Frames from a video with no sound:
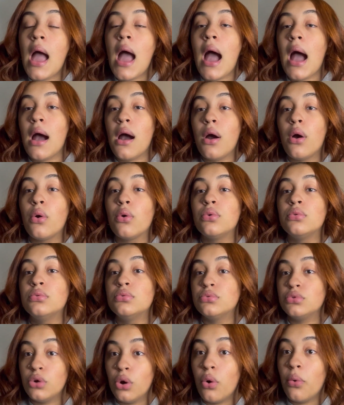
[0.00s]
I'll
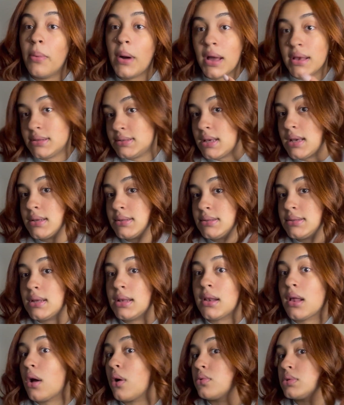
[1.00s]
go buy a test
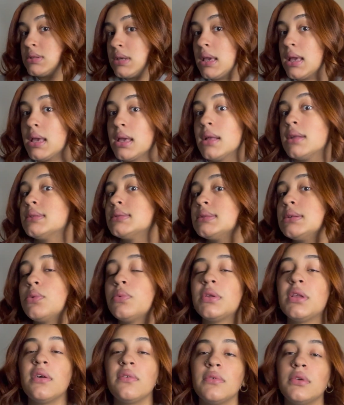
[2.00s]
and I'll take it and see
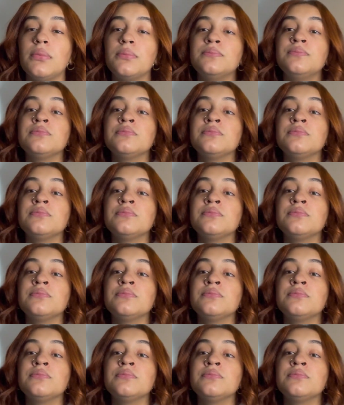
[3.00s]
whatever.